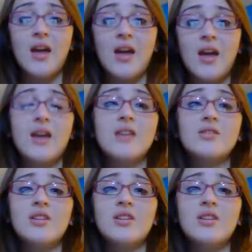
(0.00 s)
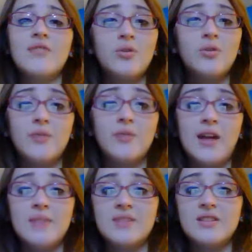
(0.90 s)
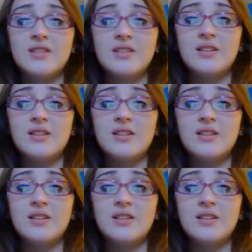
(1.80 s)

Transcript: And if you don't know what a Hamsa is,